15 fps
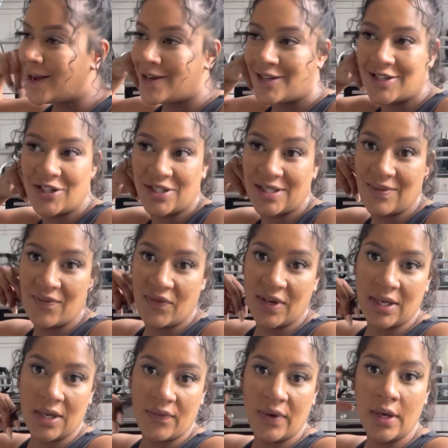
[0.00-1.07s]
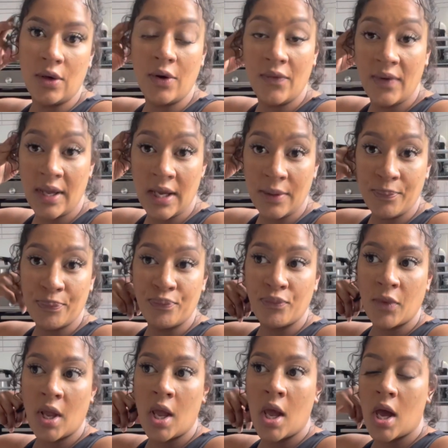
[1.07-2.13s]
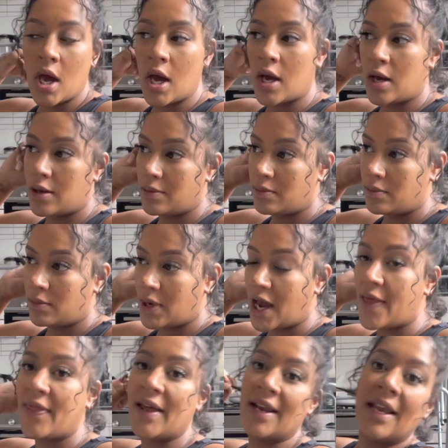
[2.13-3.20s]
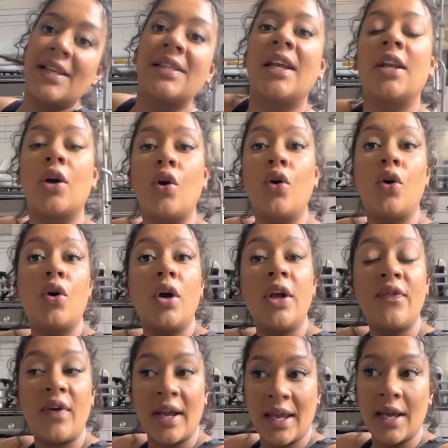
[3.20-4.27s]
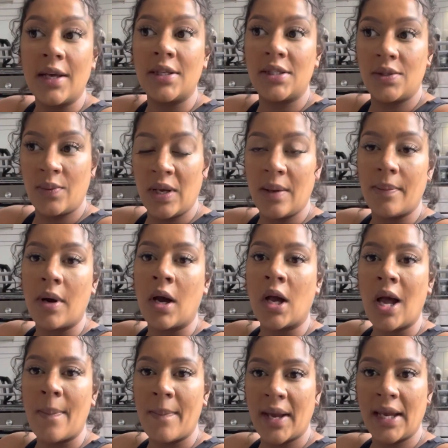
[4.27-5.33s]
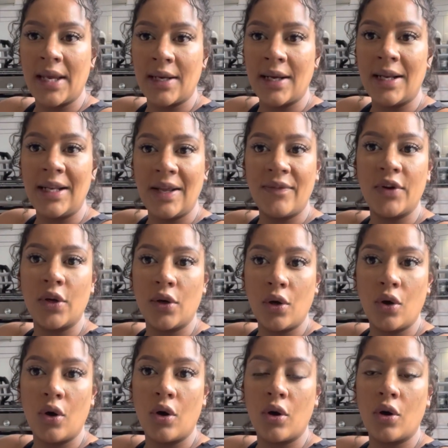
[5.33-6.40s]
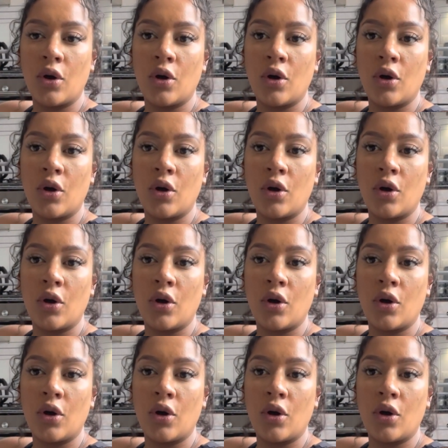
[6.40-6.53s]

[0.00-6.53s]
Just didn't think nothing of it. And then they said, if I get a sweep, I come back in at 11 o'clock.